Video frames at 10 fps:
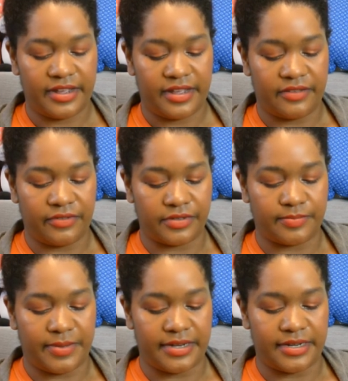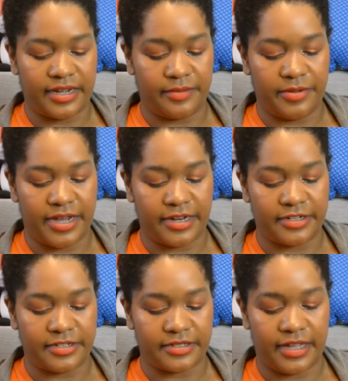if it was bedtime you had to
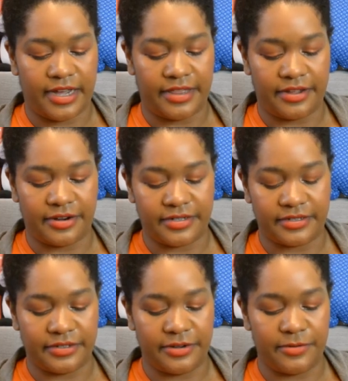just lie there until you